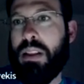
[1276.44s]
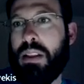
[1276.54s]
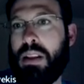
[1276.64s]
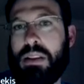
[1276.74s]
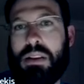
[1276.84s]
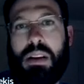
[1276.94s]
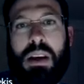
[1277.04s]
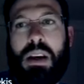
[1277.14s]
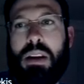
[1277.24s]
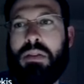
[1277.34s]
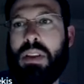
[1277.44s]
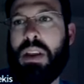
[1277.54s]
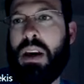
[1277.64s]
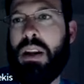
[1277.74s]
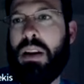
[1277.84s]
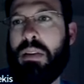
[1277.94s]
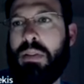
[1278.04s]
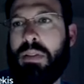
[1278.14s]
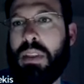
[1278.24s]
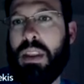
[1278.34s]
that's all I had for that.
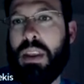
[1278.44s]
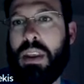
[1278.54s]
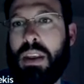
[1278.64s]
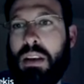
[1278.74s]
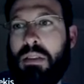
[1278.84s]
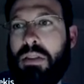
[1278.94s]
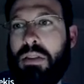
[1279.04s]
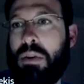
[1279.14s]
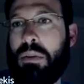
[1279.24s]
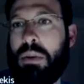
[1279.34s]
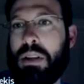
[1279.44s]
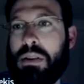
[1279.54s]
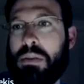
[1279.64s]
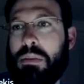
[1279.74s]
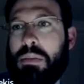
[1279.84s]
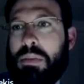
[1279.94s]
If I want to make some